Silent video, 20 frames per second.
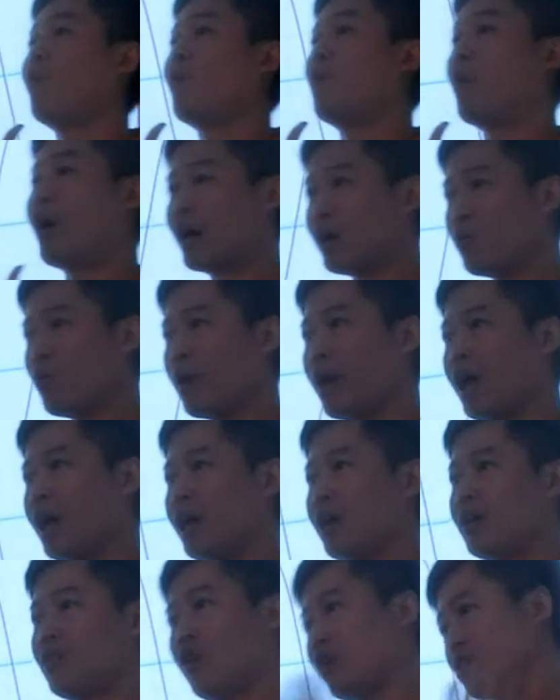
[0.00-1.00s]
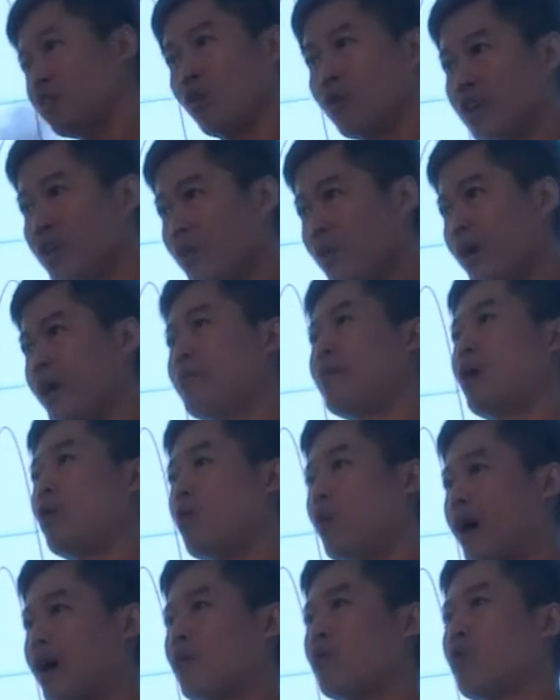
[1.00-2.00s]
One way, not the only way, but
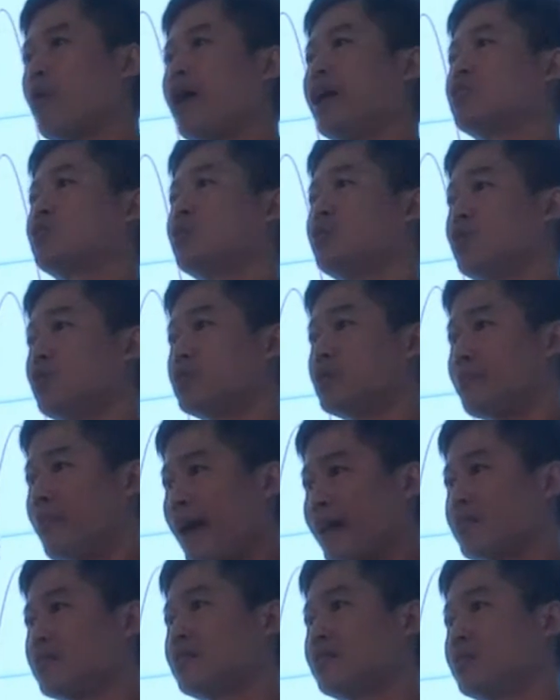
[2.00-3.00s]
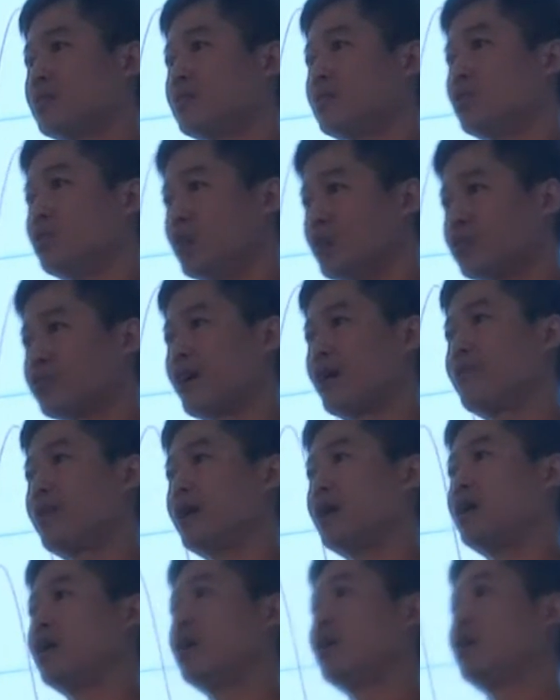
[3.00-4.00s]
one way is to use maths to describe
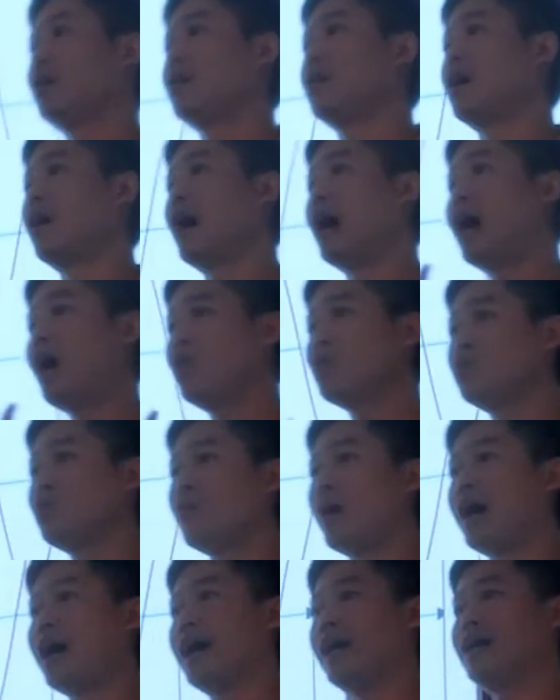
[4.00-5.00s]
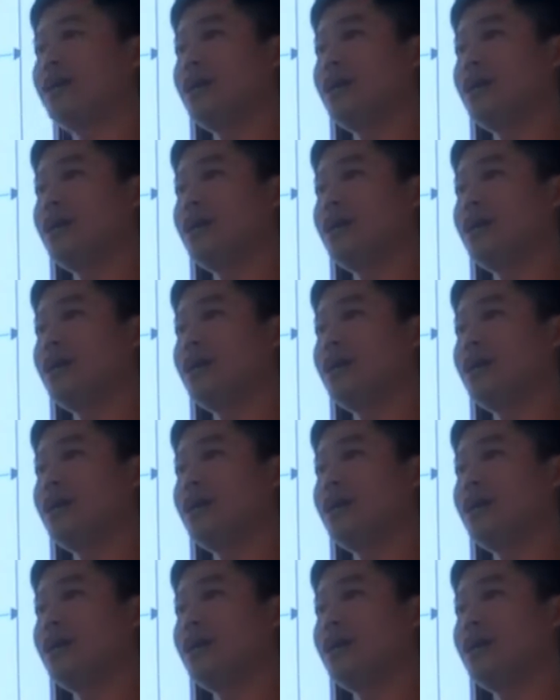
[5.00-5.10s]
it. Now, how do I